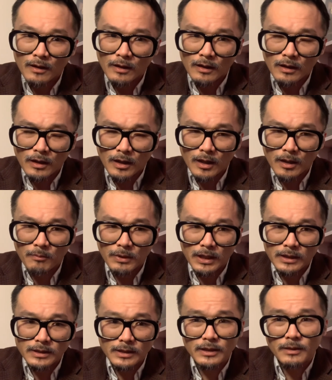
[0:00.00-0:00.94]

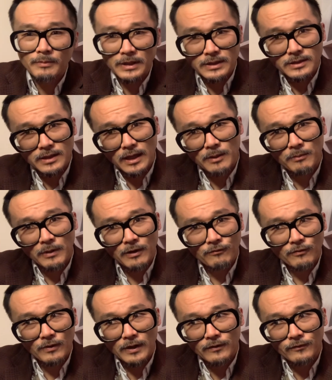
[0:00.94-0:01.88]
But in the meantime, my
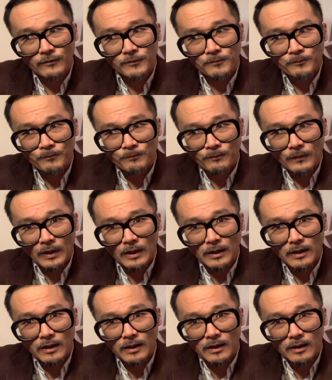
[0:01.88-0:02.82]
friends,
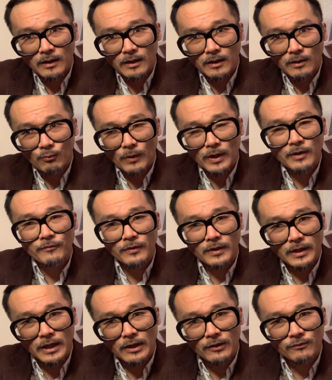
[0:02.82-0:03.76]
whatever the
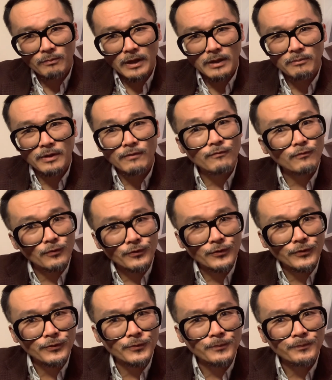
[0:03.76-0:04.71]
case may be for
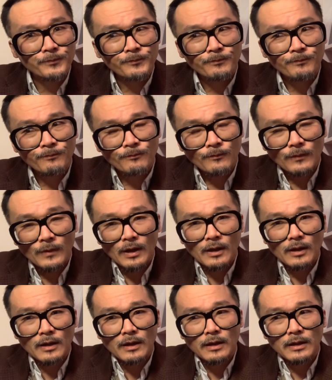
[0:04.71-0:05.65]
you,
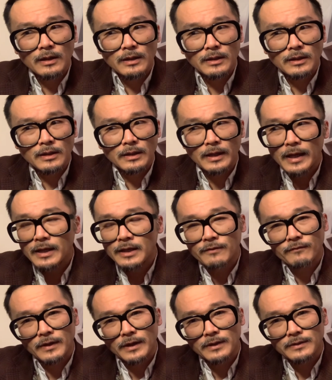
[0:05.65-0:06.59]
in any
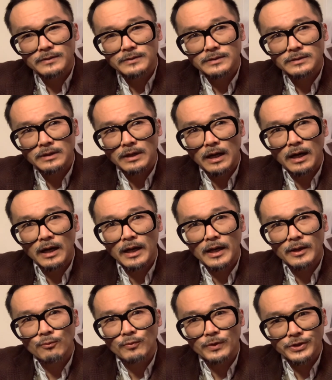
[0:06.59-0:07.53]
event,
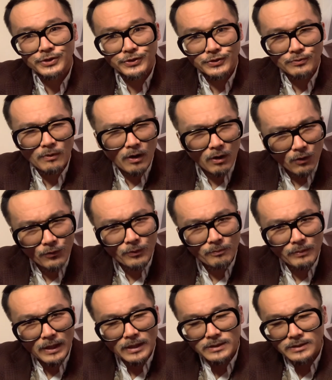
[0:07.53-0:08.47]
I wish you all the
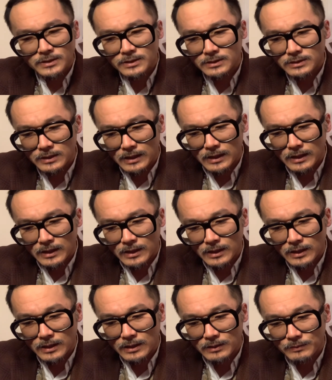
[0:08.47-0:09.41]
best.
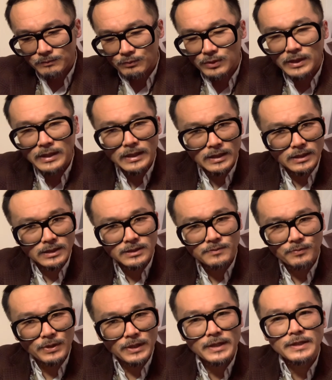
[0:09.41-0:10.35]
And please,
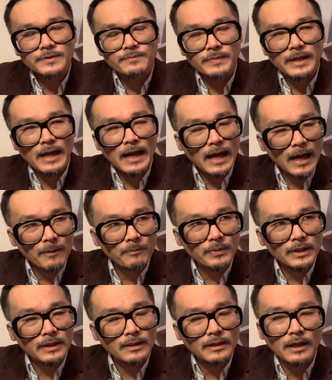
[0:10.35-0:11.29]
please be
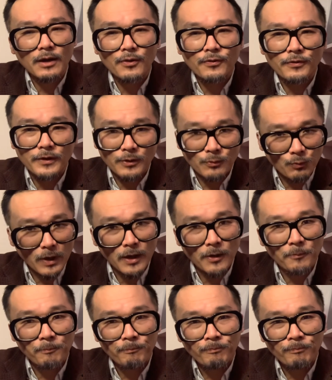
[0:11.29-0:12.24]
happy and healthy and well.